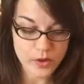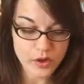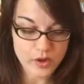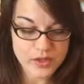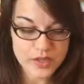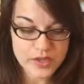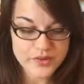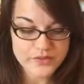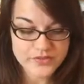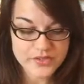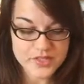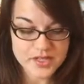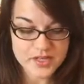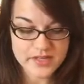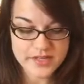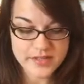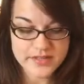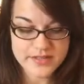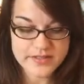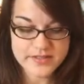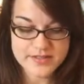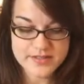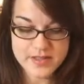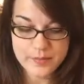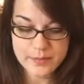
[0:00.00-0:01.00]
All I've done
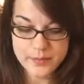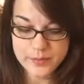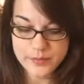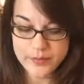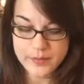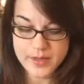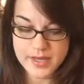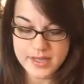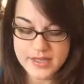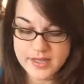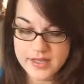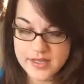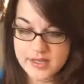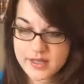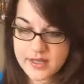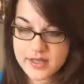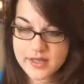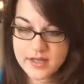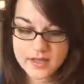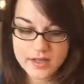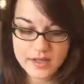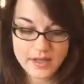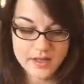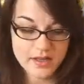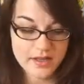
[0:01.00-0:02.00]
is separate
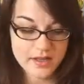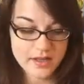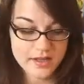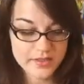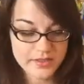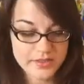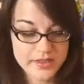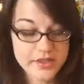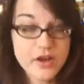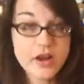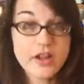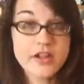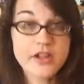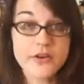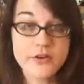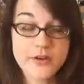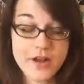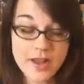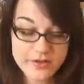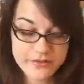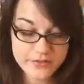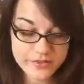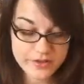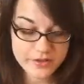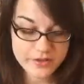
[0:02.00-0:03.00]
the
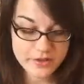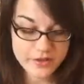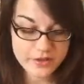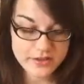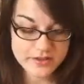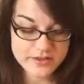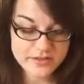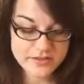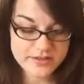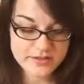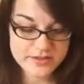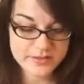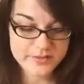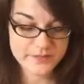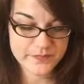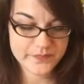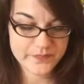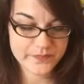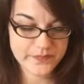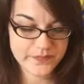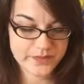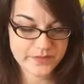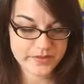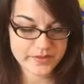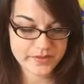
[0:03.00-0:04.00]
holographic cards.
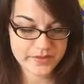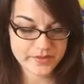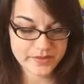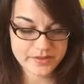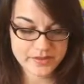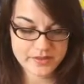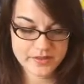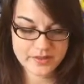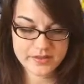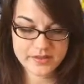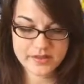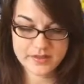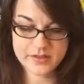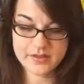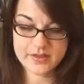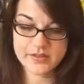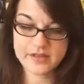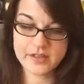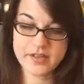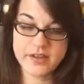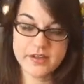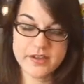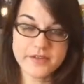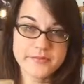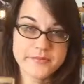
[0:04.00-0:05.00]

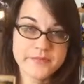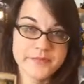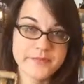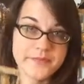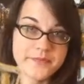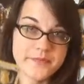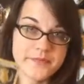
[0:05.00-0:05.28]
There they are.